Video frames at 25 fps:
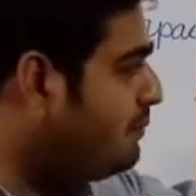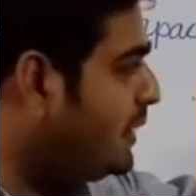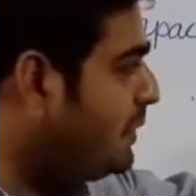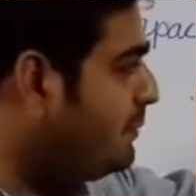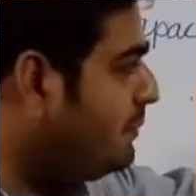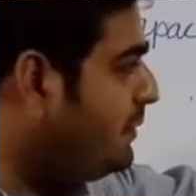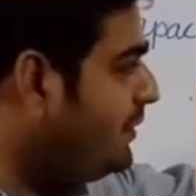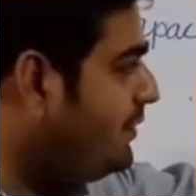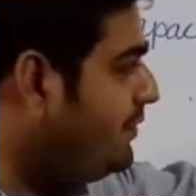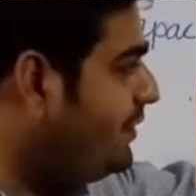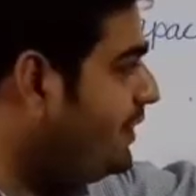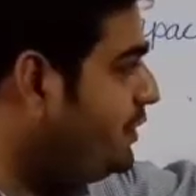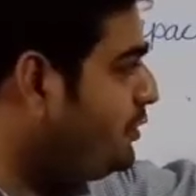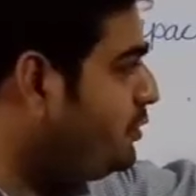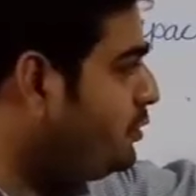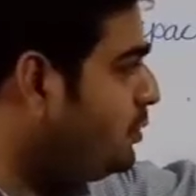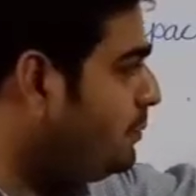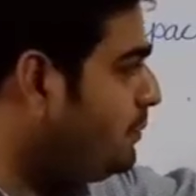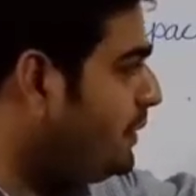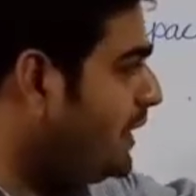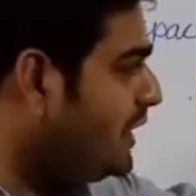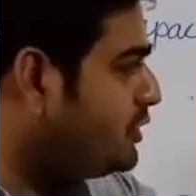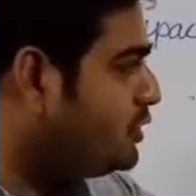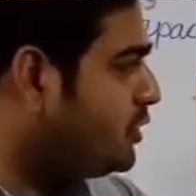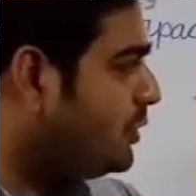But between two
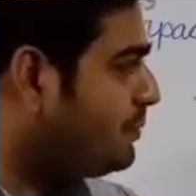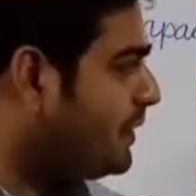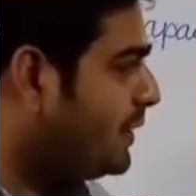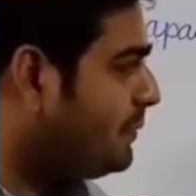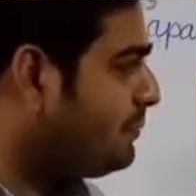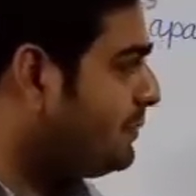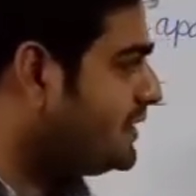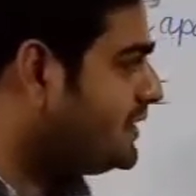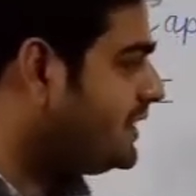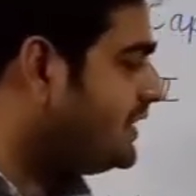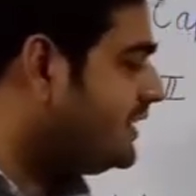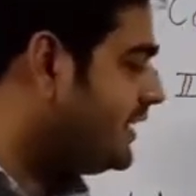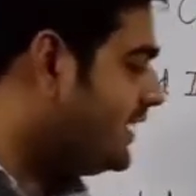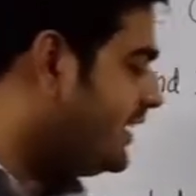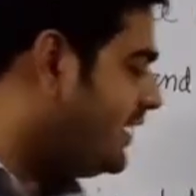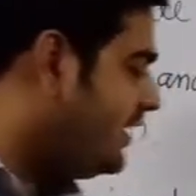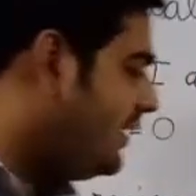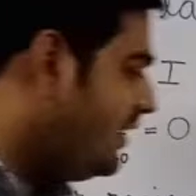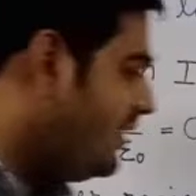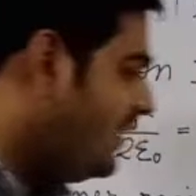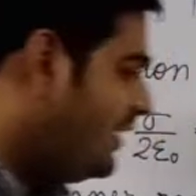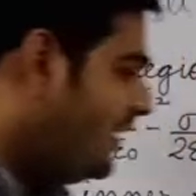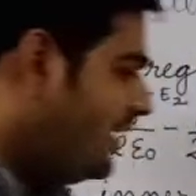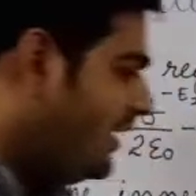plates of capacitor,